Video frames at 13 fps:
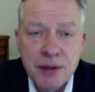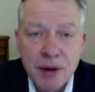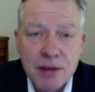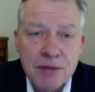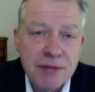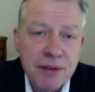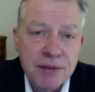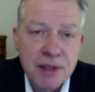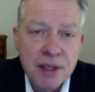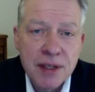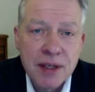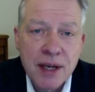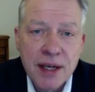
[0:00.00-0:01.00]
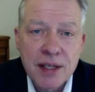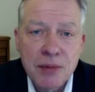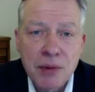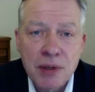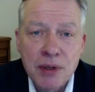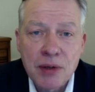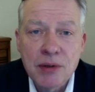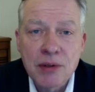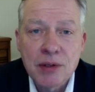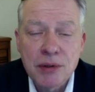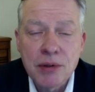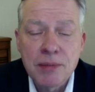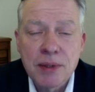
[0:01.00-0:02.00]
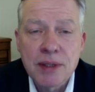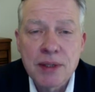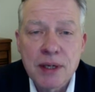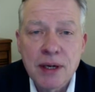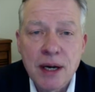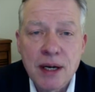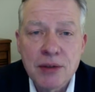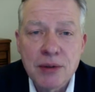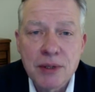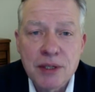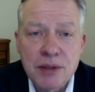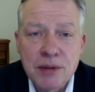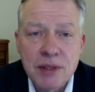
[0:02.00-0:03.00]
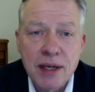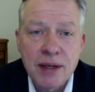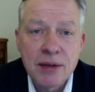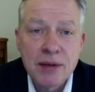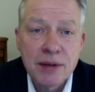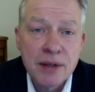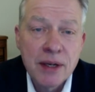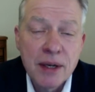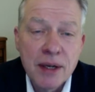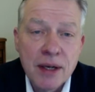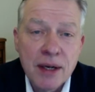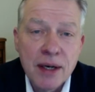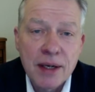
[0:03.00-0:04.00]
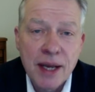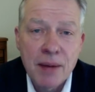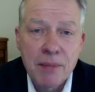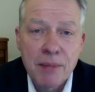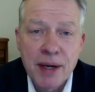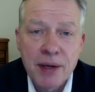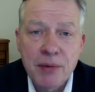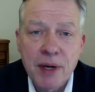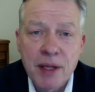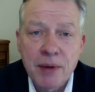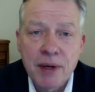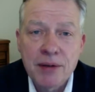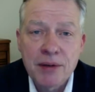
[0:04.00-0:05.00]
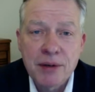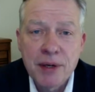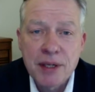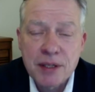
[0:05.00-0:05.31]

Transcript: I was 15 in 81. I couldn't join, but I joined as soon as I could and campaigned right the way through it.